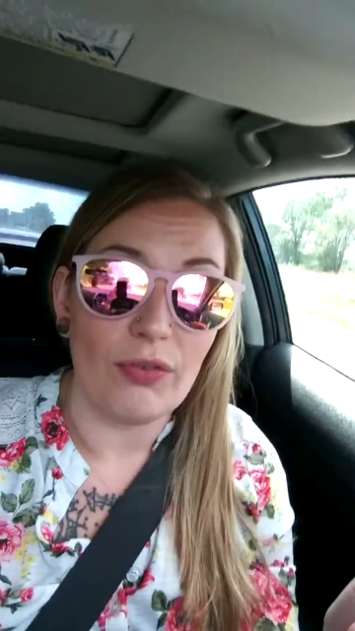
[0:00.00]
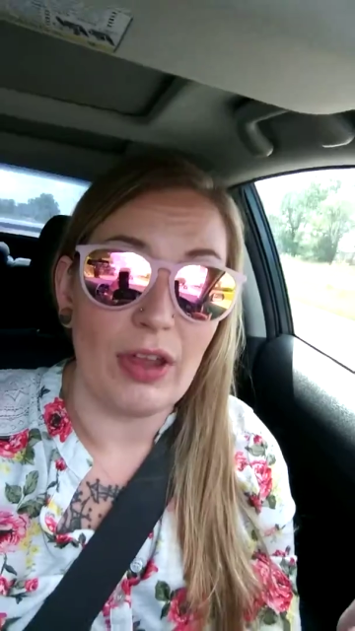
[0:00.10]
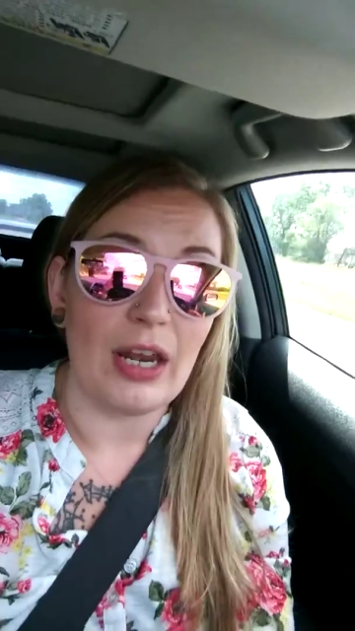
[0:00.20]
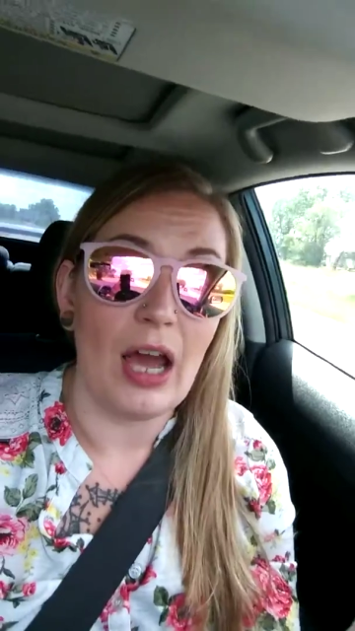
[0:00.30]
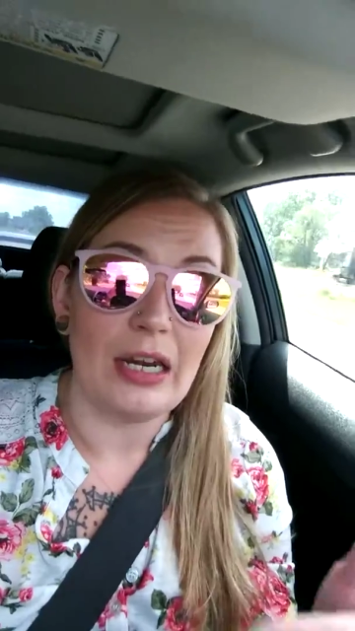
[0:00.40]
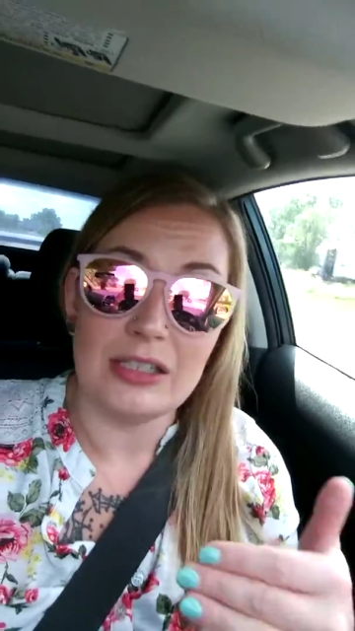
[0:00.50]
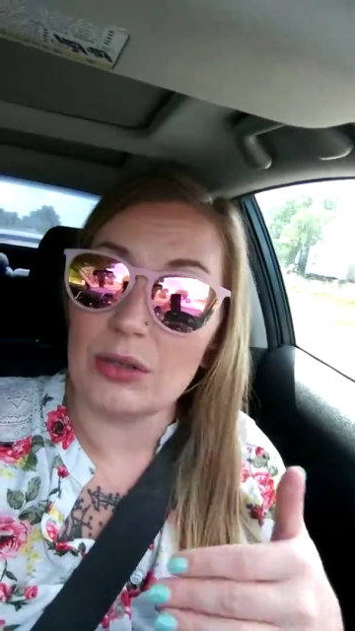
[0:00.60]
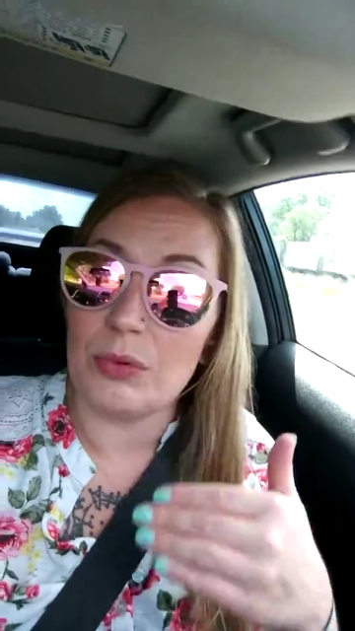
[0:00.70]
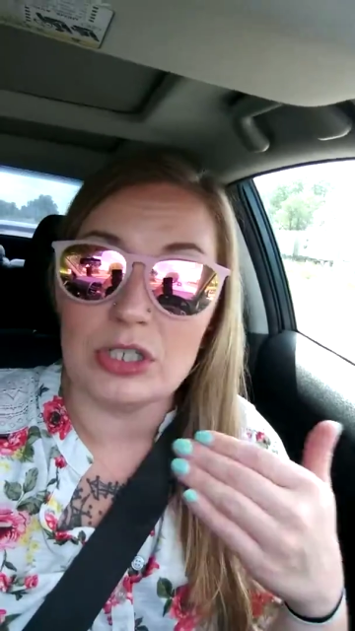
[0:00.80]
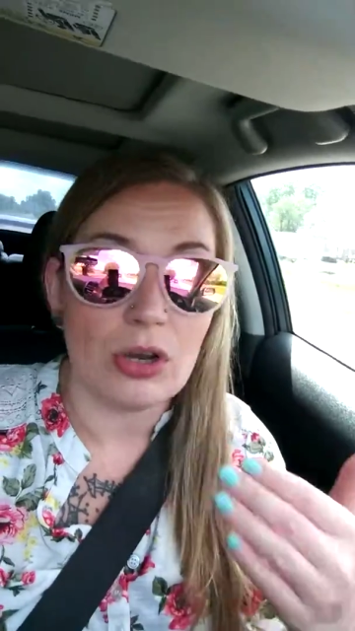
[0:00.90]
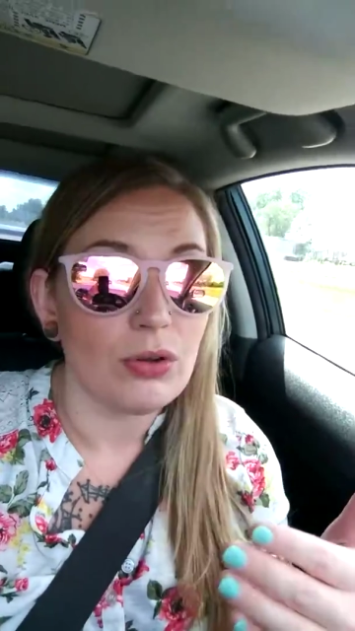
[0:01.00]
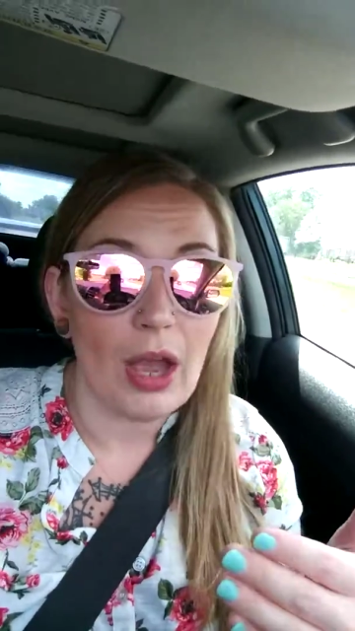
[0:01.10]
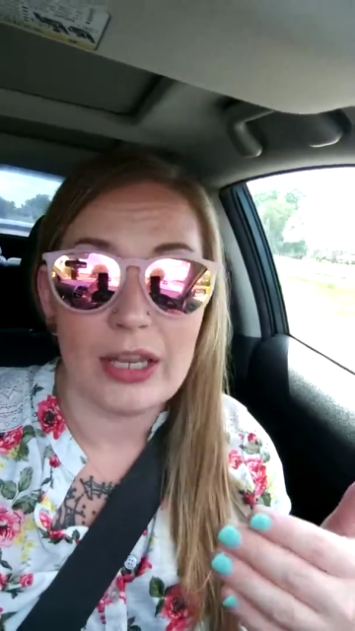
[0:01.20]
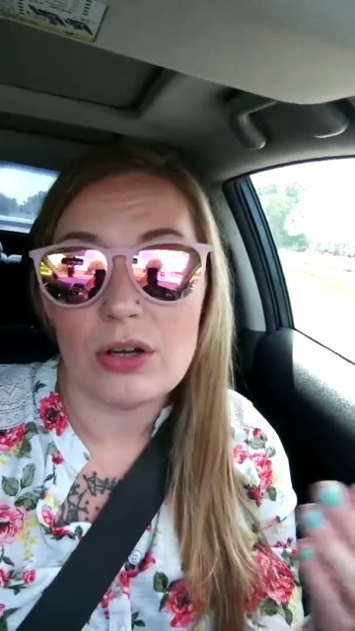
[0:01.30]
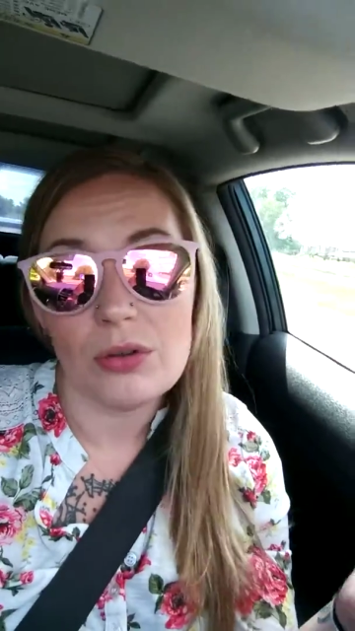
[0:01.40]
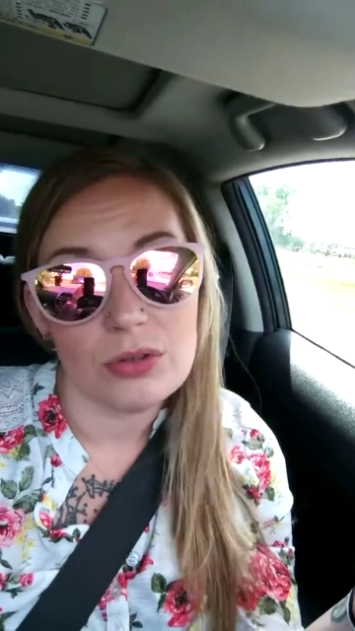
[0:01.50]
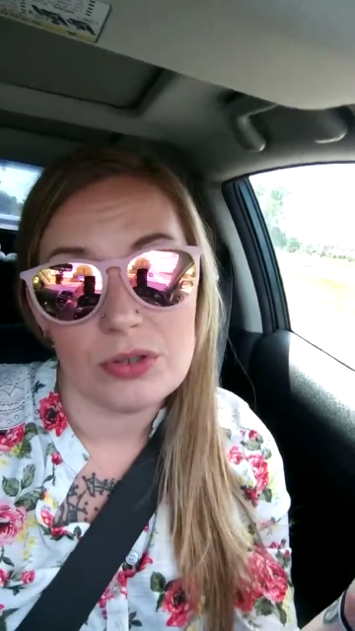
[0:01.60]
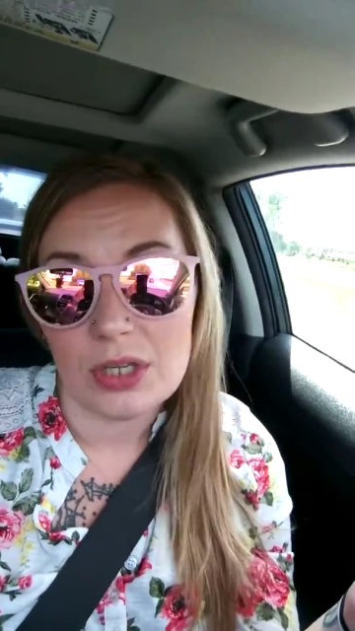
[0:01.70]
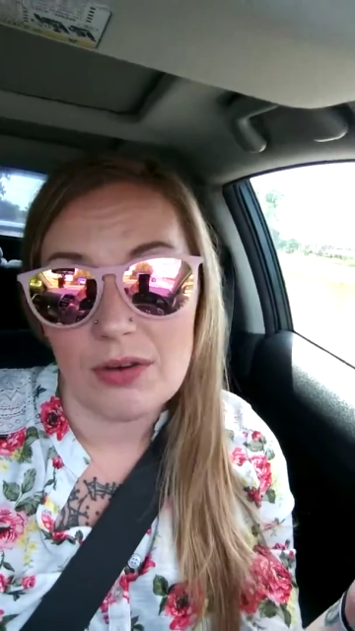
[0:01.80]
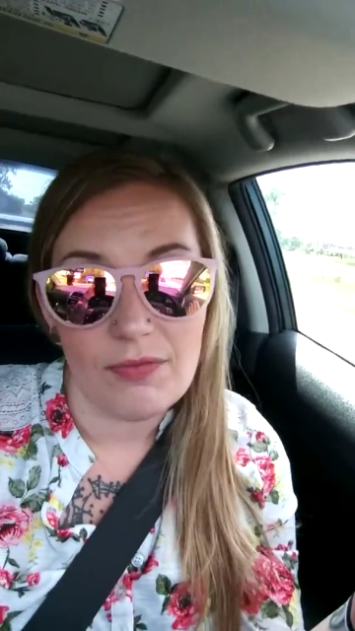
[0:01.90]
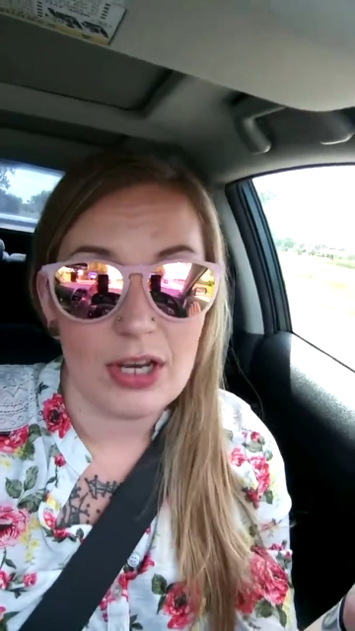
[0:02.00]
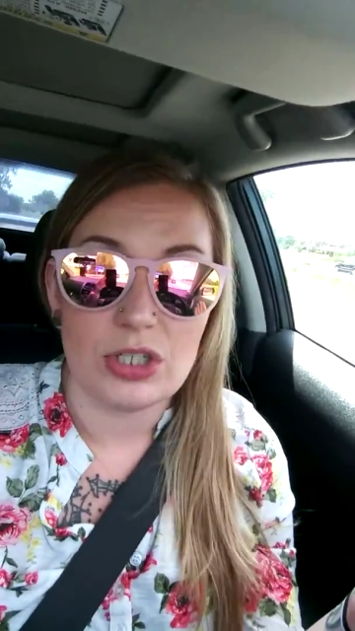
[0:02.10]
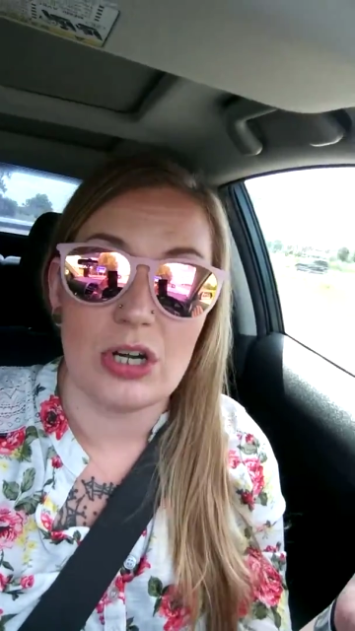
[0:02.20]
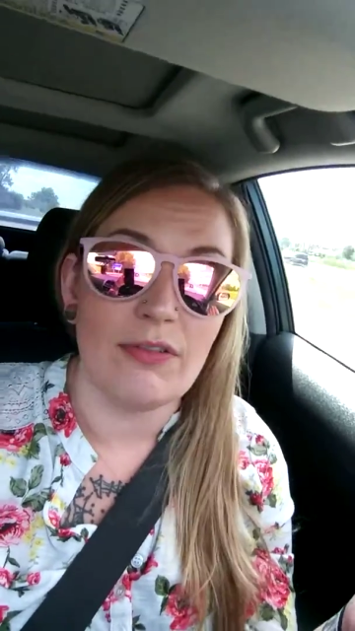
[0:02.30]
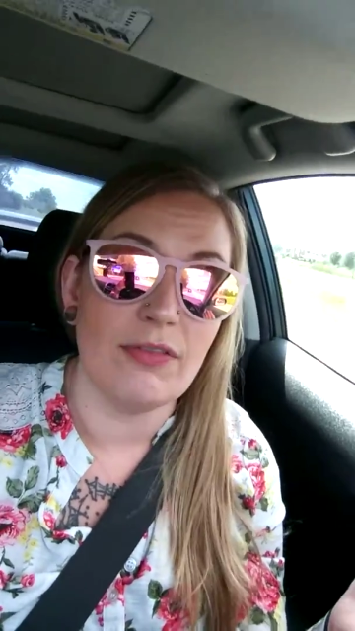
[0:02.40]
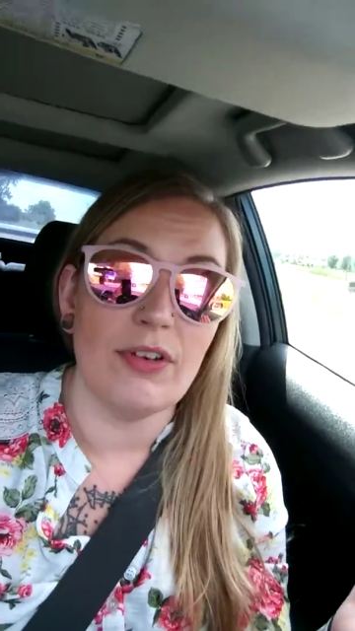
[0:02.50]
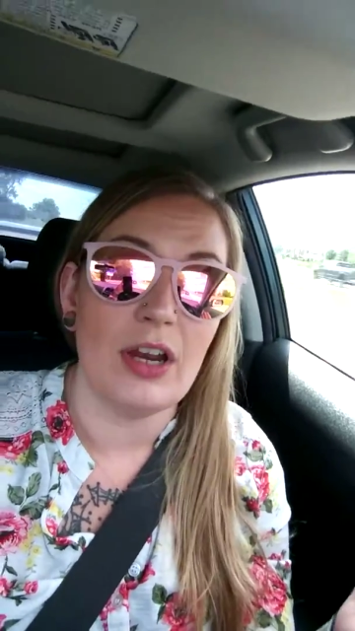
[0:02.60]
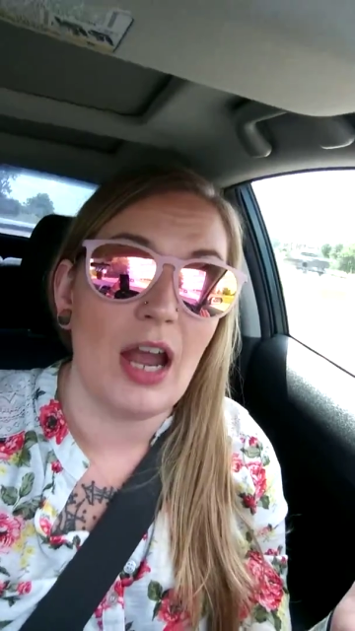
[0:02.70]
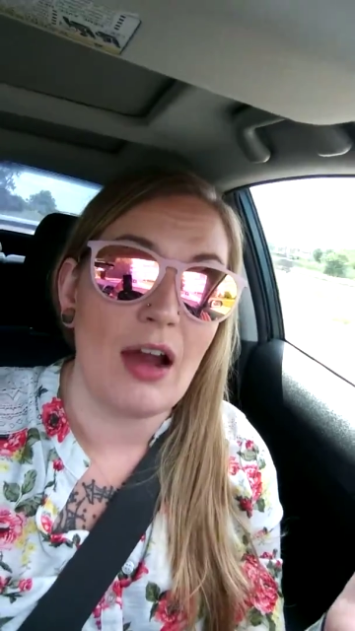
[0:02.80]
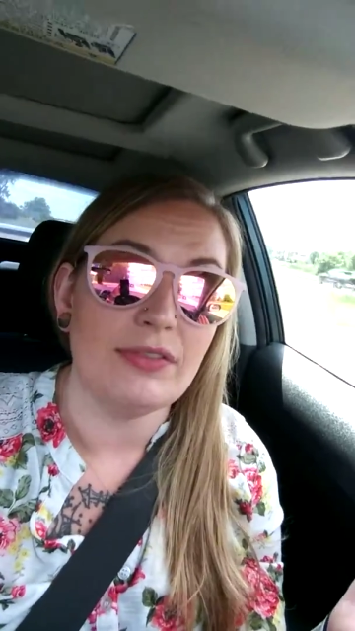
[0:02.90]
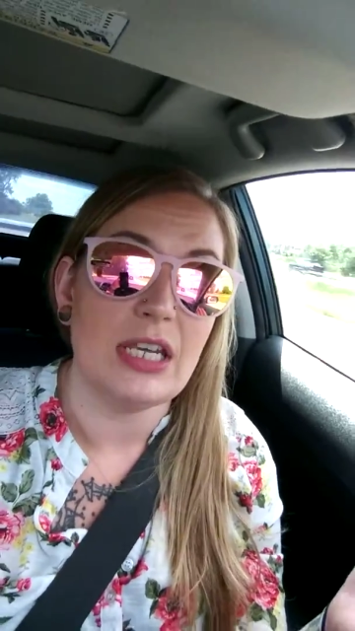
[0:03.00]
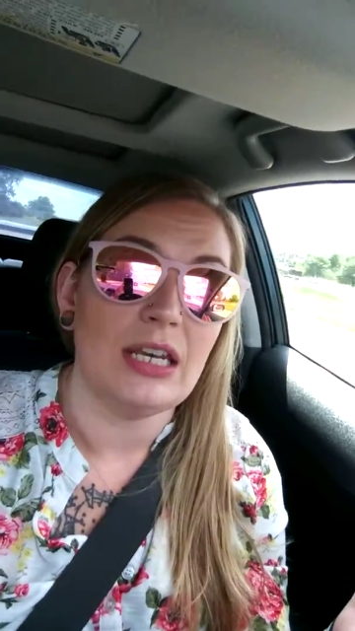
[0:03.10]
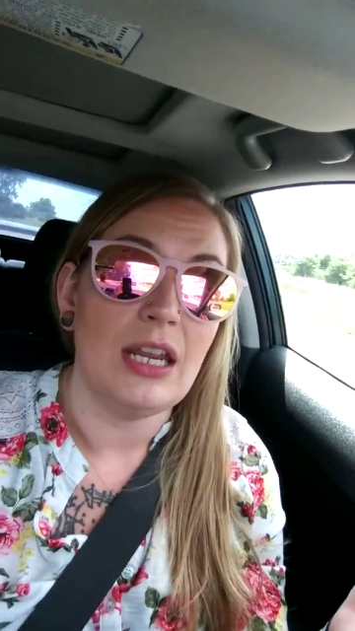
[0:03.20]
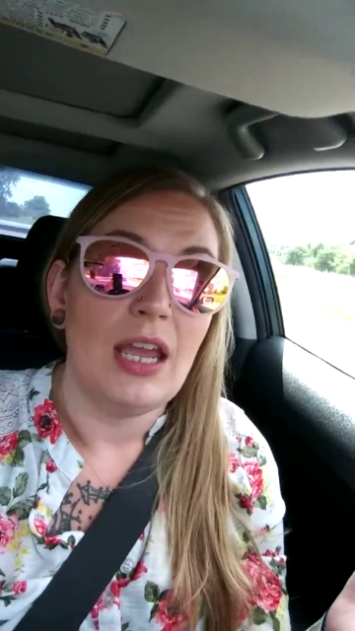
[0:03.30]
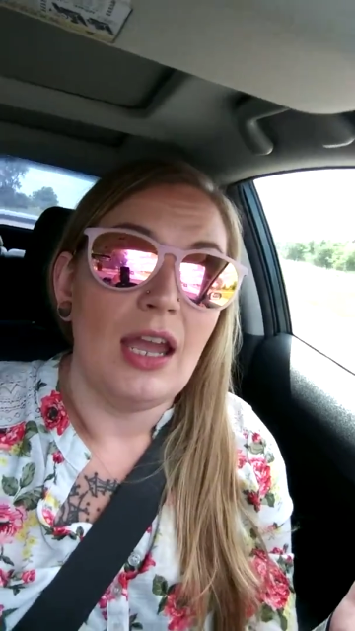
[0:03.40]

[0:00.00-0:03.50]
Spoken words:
And honestly, I don't use the convection oven very often.